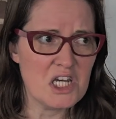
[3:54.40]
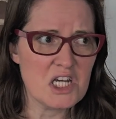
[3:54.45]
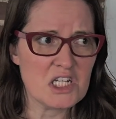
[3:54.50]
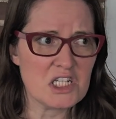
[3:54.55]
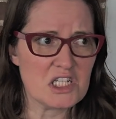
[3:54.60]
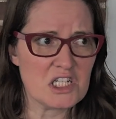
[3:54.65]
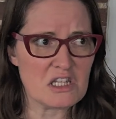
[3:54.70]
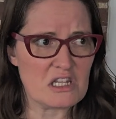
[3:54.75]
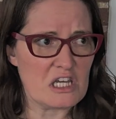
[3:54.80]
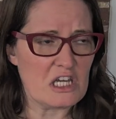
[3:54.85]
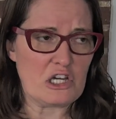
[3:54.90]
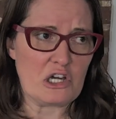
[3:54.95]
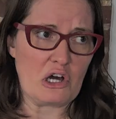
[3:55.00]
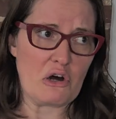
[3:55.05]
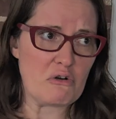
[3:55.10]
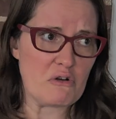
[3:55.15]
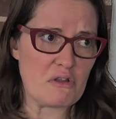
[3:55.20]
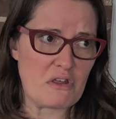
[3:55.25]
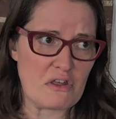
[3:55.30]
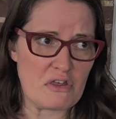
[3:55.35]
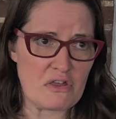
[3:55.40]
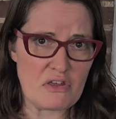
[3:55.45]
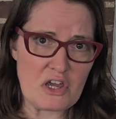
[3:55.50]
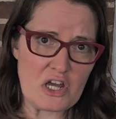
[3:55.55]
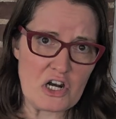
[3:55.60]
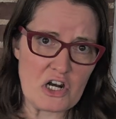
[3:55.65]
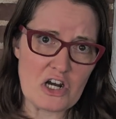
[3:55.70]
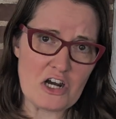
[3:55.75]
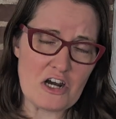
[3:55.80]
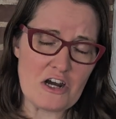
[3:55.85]
they go to the
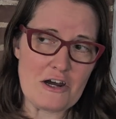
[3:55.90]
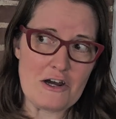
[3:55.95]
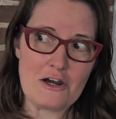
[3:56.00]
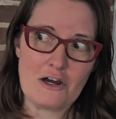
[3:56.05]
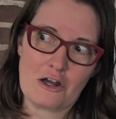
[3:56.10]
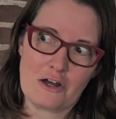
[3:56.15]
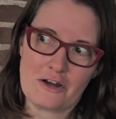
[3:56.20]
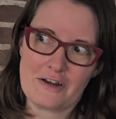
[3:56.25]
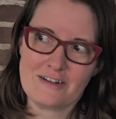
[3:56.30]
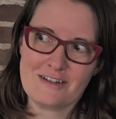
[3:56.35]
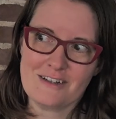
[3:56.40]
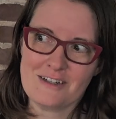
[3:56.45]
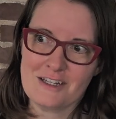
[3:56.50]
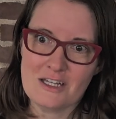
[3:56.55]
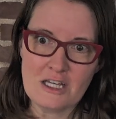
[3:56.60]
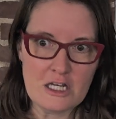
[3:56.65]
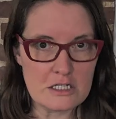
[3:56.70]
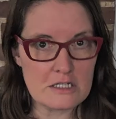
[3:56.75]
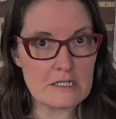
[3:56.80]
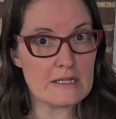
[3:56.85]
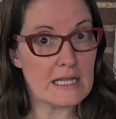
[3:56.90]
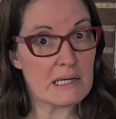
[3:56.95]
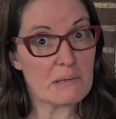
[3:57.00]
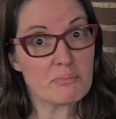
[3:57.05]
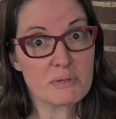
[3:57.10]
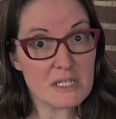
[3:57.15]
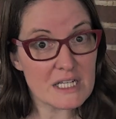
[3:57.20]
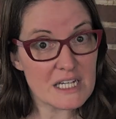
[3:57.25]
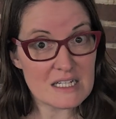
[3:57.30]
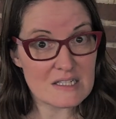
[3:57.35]
theater? They
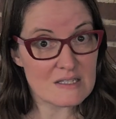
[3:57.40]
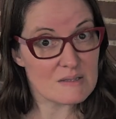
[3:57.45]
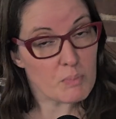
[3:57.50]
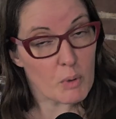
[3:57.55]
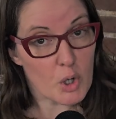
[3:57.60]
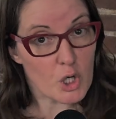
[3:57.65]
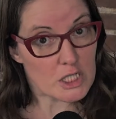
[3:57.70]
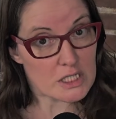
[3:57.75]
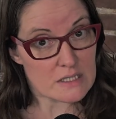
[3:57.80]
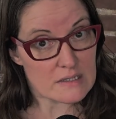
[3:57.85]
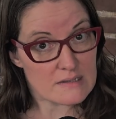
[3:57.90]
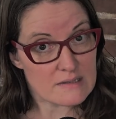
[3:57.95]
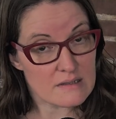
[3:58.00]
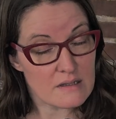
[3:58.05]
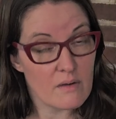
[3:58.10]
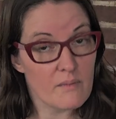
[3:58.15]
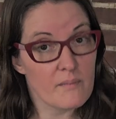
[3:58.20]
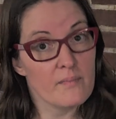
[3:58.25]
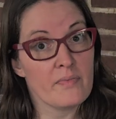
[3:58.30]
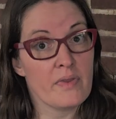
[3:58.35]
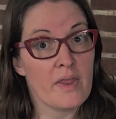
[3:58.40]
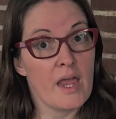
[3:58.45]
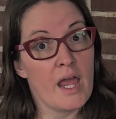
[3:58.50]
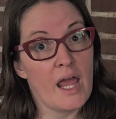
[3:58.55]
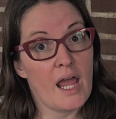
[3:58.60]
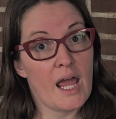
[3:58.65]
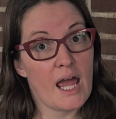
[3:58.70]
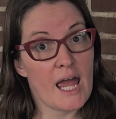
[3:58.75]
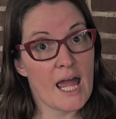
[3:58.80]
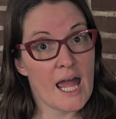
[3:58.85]
play sports.
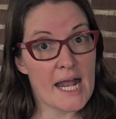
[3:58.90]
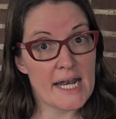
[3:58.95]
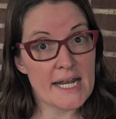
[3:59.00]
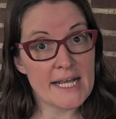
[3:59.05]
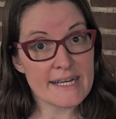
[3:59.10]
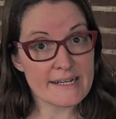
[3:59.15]
And he